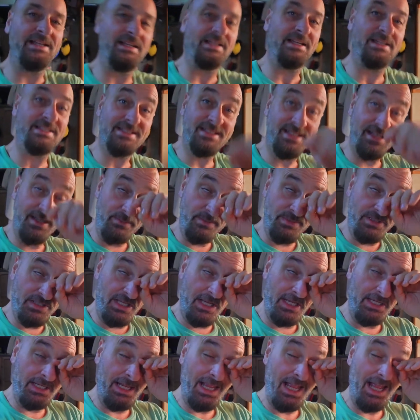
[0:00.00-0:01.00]
It seems
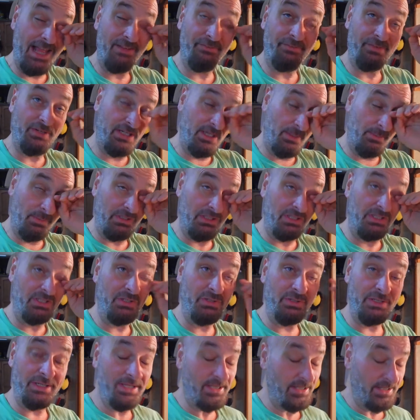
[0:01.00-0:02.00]
like a half a cup of glue
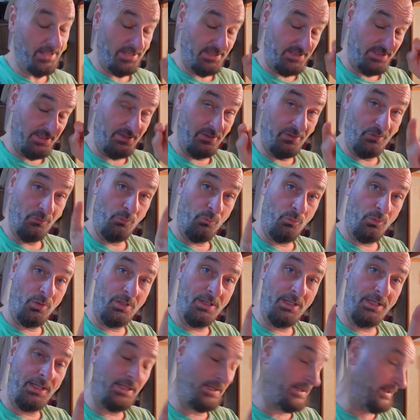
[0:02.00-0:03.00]
is
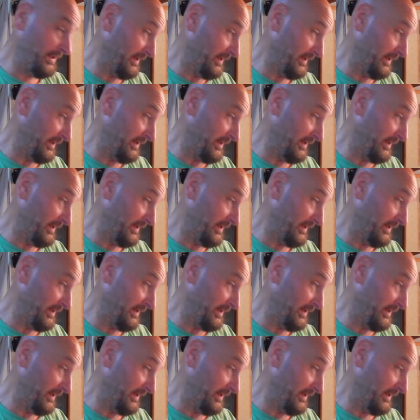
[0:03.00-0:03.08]
one